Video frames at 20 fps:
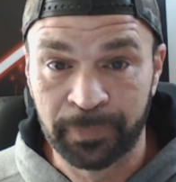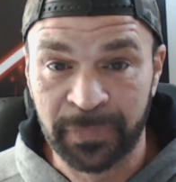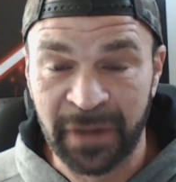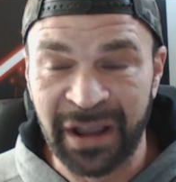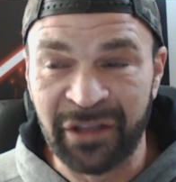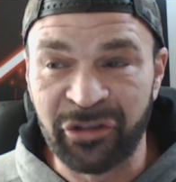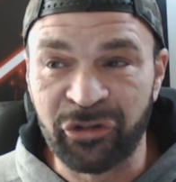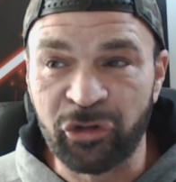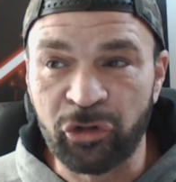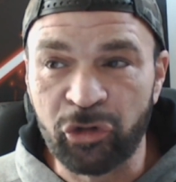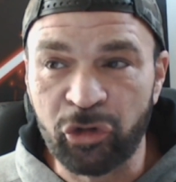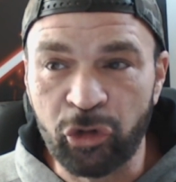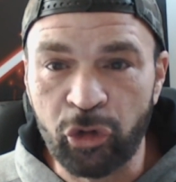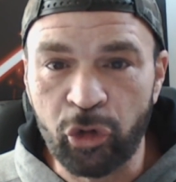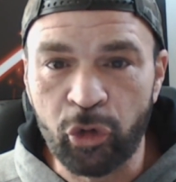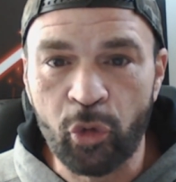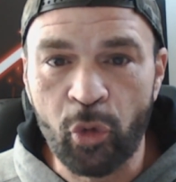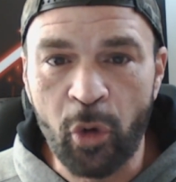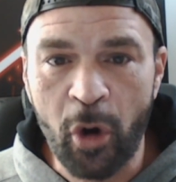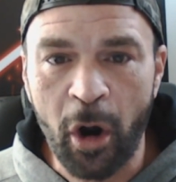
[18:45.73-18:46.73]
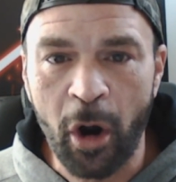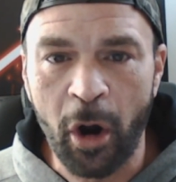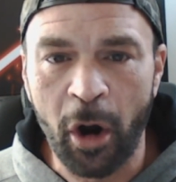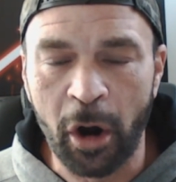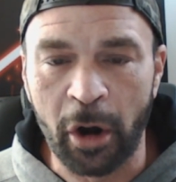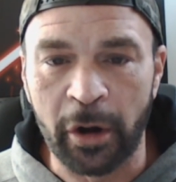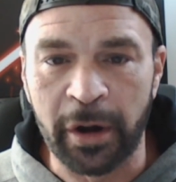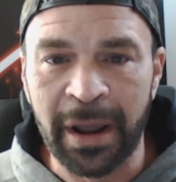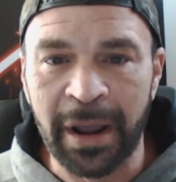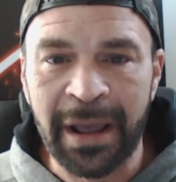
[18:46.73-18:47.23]
It's too
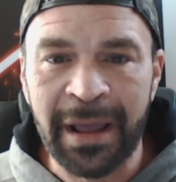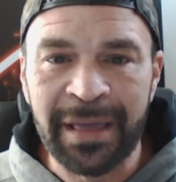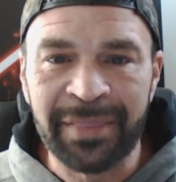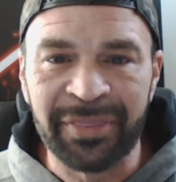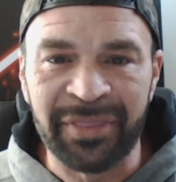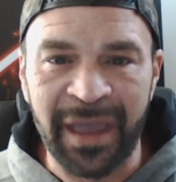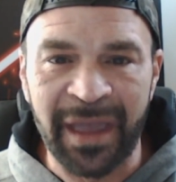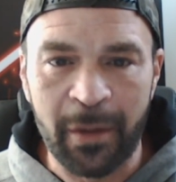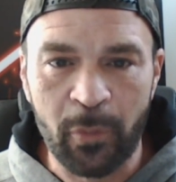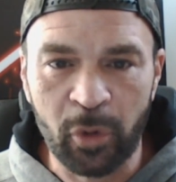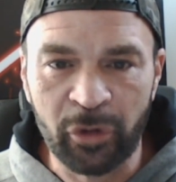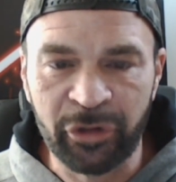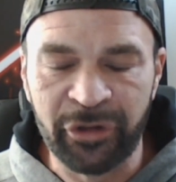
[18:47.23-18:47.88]
hard. They will